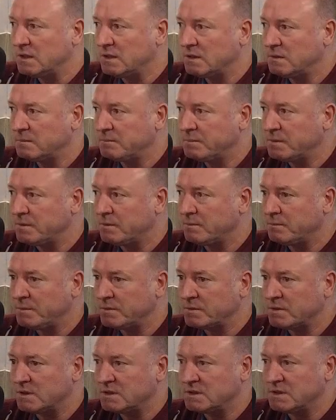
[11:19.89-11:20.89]
um, but
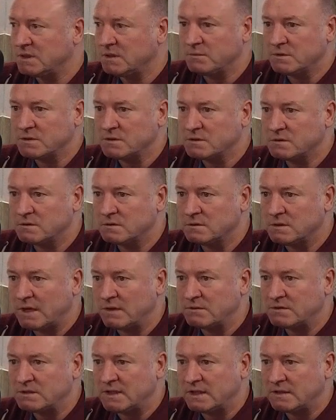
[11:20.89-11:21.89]
but the team was uh,
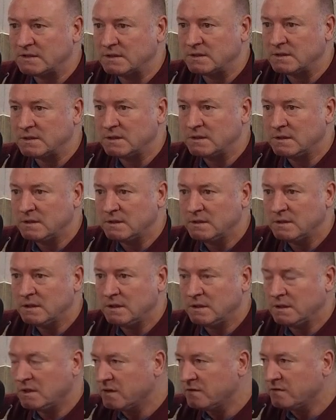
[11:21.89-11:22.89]
outstanding,
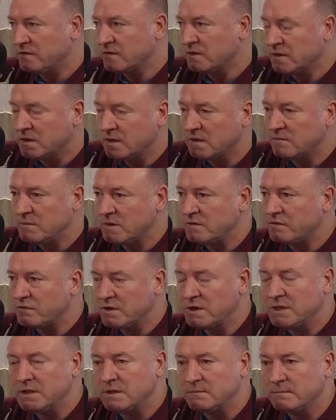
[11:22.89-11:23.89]
and it give give me
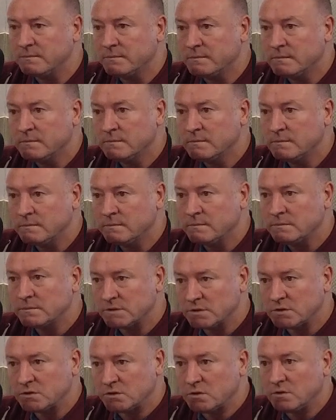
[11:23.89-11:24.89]
freedom
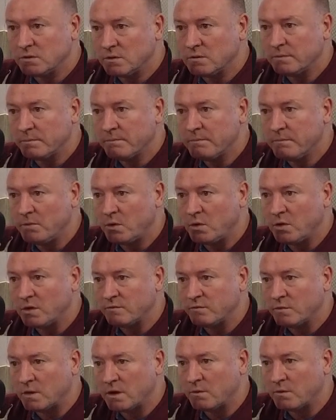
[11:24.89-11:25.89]
to do
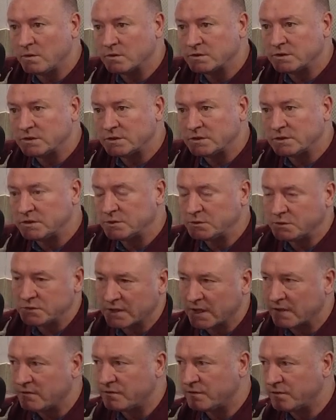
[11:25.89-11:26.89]
more of what I wanted to do,
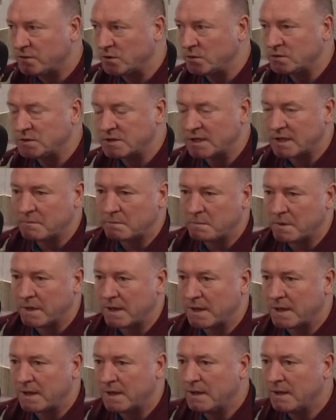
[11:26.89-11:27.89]
to get forward, to get
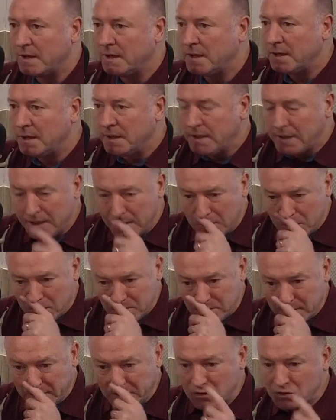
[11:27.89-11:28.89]
back. You
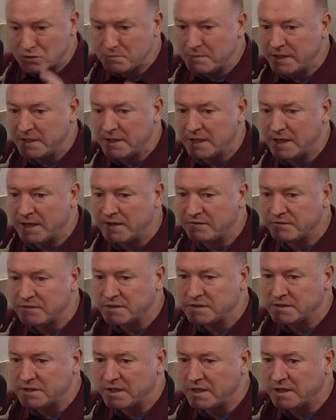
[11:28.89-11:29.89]
know, it does make you laugh
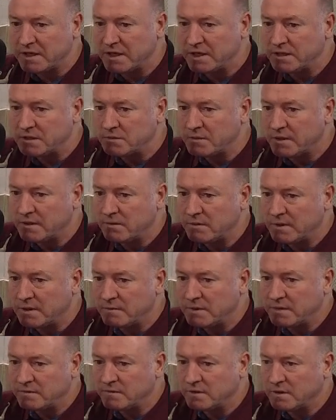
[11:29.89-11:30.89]
this day and age when
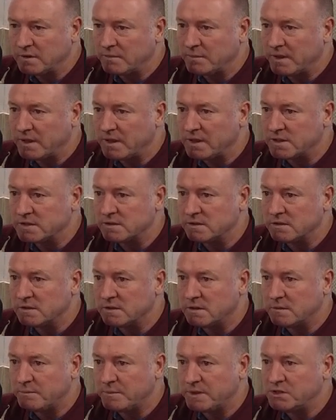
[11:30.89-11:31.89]
when midfield players are,
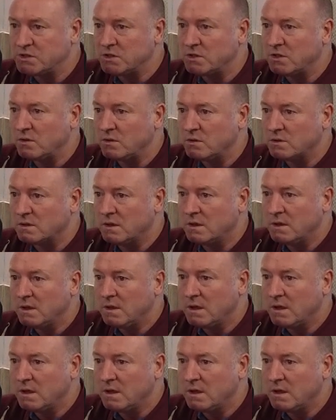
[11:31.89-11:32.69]
are pigeonholed.